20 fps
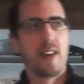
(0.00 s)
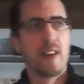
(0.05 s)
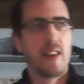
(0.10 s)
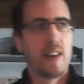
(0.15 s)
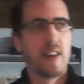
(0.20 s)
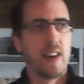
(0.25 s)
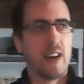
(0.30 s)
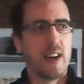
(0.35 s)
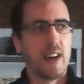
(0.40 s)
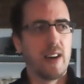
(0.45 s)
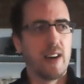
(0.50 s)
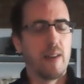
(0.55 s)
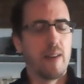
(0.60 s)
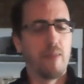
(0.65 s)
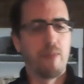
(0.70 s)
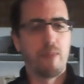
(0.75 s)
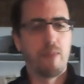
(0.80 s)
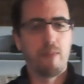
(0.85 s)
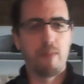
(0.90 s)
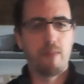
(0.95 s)

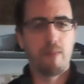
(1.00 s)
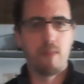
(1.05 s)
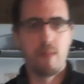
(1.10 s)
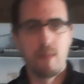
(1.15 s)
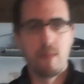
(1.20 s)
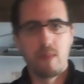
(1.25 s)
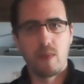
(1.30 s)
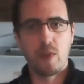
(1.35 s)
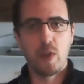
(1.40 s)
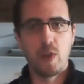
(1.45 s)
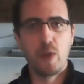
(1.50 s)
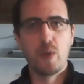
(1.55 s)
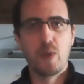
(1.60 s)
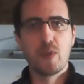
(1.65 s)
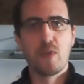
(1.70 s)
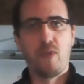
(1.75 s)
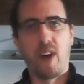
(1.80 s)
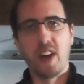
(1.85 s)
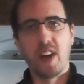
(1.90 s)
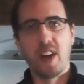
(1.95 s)
um, use
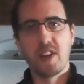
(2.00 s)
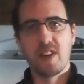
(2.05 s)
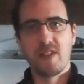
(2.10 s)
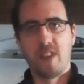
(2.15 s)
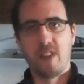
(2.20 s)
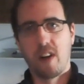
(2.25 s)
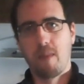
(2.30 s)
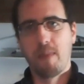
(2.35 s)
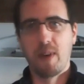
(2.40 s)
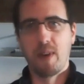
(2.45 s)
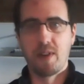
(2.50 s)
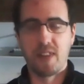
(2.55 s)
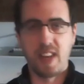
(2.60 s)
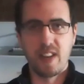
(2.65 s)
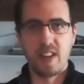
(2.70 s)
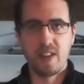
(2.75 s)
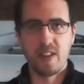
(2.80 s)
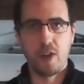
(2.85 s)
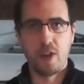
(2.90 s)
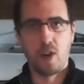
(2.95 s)
functions that are built
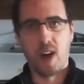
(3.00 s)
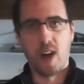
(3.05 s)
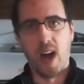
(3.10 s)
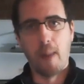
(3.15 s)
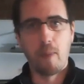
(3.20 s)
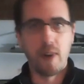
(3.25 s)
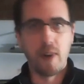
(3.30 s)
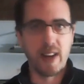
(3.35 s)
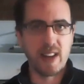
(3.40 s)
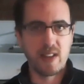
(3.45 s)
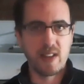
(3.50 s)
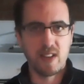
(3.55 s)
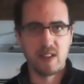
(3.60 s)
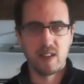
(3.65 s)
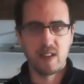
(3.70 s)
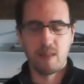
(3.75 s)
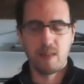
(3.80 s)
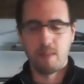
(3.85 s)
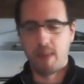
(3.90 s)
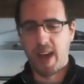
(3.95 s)
into your operating
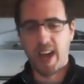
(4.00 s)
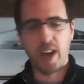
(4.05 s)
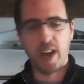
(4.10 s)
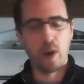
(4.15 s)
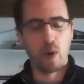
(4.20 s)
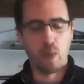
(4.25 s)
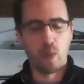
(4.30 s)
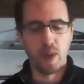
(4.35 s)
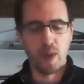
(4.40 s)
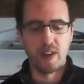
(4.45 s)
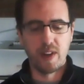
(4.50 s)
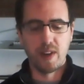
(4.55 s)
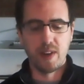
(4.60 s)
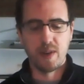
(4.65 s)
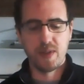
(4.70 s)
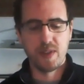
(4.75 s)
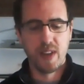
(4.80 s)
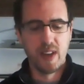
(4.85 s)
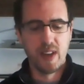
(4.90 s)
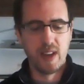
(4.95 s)
system, Mac or
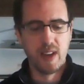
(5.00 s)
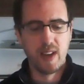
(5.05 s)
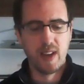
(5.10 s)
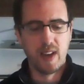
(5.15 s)
Windows.